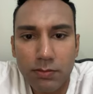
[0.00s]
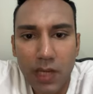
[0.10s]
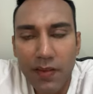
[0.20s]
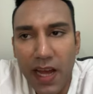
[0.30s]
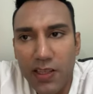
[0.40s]

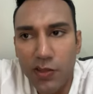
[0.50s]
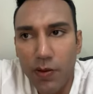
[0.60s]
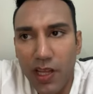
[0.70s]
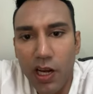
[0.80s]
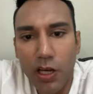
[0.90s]
And that's
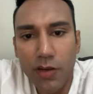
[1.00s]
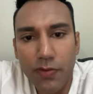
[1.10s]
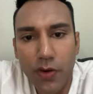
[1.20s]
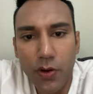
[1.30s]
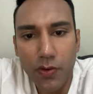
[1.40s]
what they're looking
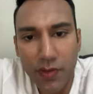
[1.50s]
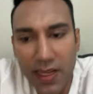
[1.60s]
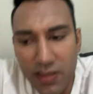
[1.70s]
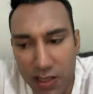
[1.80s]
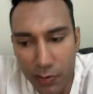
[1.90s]
for.
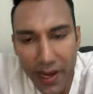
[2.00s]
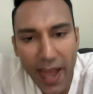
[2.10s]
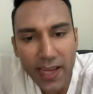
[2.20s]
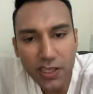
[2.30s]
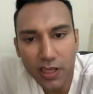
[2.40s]
That's the
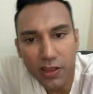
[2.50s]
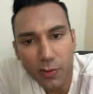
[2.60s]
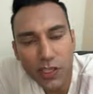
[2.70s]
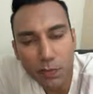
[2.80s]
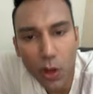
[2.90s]
reaction, the
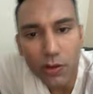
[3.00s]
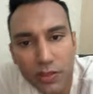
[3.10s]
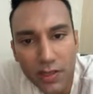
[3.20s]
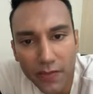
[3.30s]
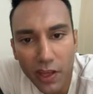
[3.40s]

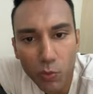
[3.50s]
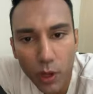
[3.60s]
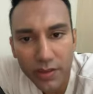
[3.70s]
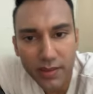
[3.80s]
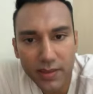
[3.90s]
response that they
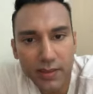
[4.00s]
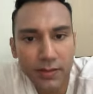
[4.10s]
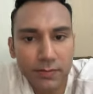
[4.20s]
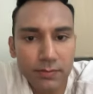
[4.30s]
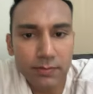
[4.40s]
want.
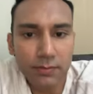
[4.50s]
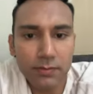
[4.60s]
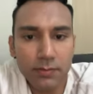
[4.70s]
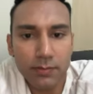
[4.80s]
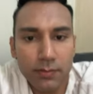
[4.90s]

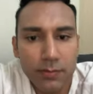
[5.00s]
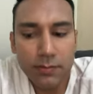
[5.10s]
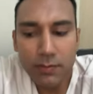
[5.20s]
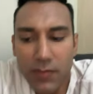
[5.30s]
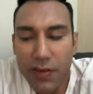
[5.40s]

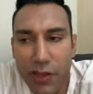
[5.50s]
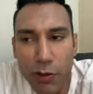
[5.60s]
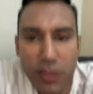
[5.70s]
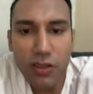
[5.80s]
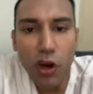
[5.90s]
Even
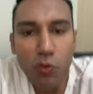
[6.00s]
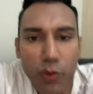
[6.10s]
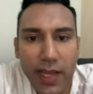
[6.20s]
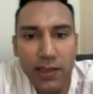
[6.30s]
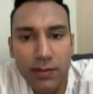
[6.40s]
though it's not
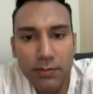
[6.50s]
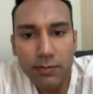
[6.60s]
real,